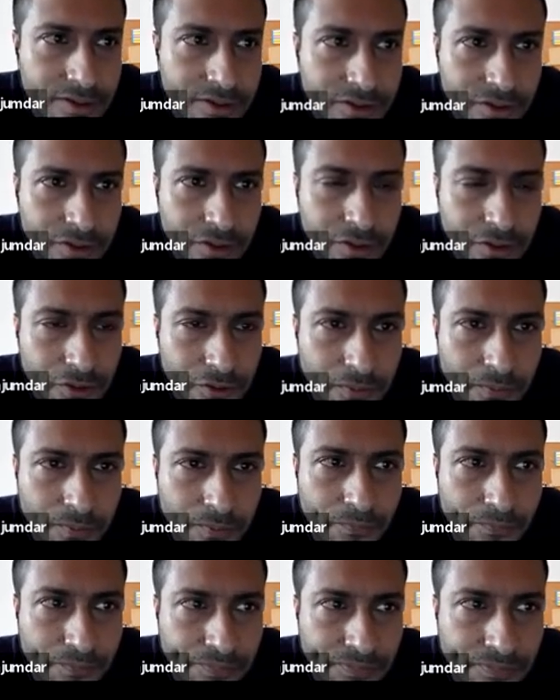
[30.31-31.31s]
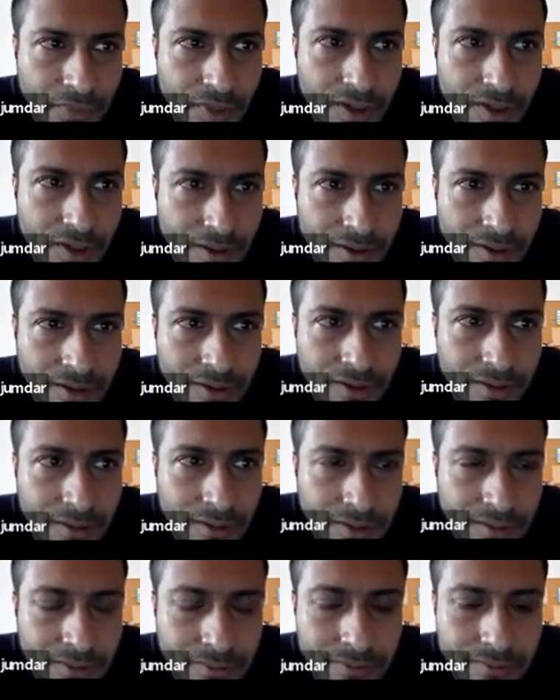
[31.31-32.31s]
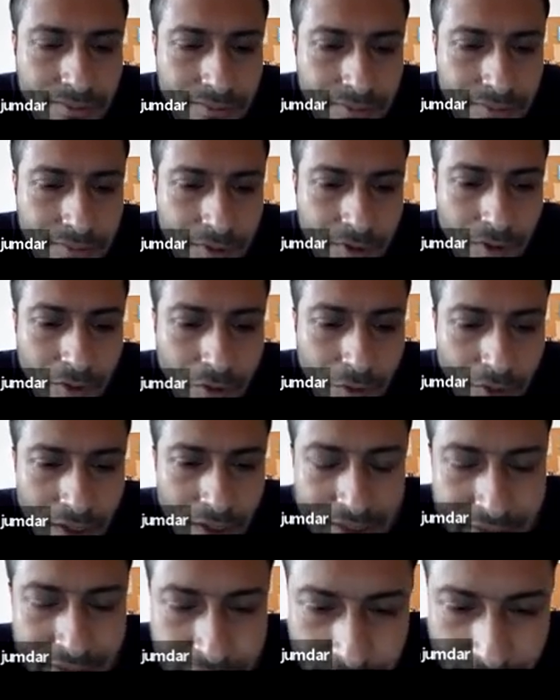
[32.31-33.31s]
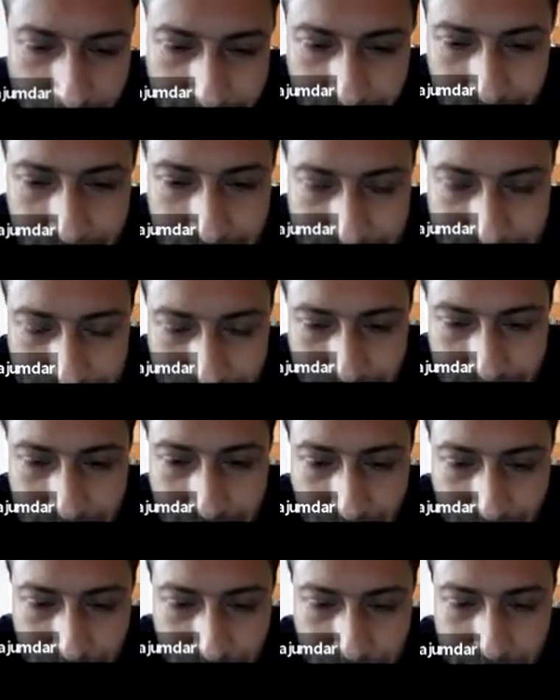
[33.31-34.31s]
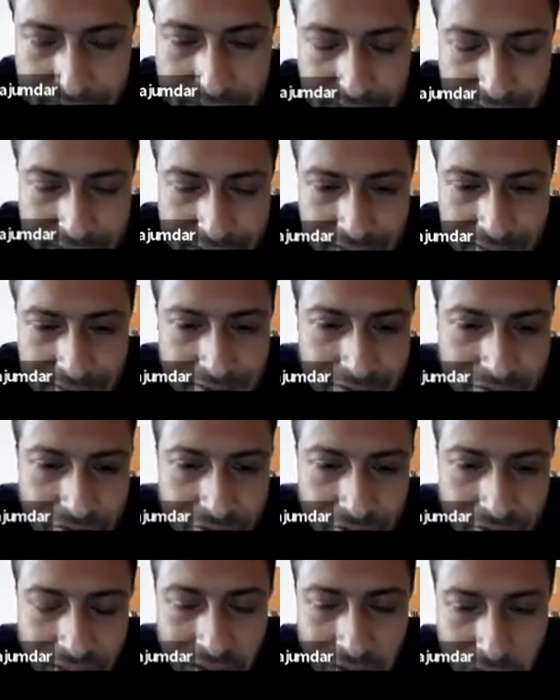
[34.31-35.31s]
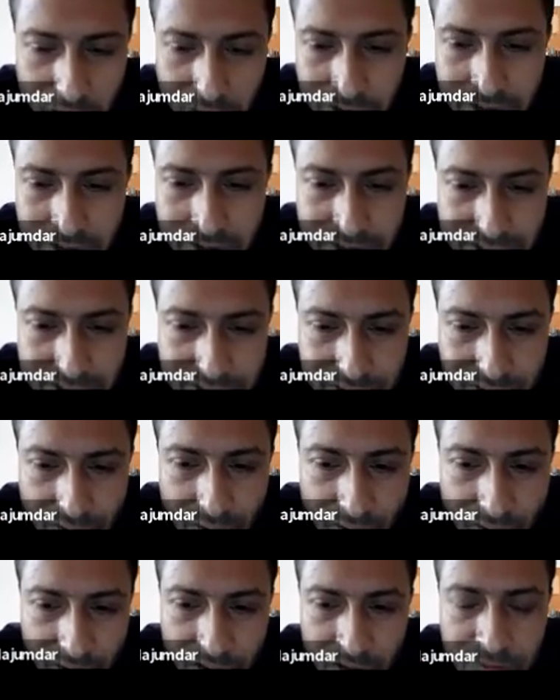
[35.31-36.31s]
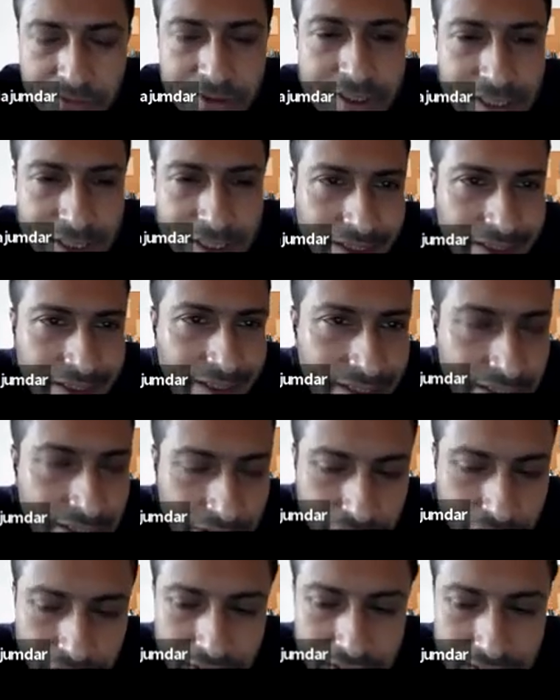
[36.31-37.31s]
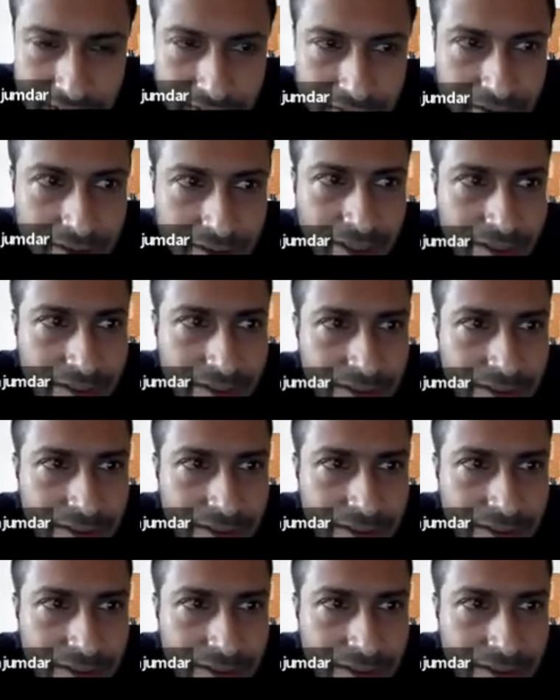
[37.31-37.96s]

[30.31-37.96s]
So, uh, what are triangles in a graph? Essentially, three nodes, all of which are connected to each other, right?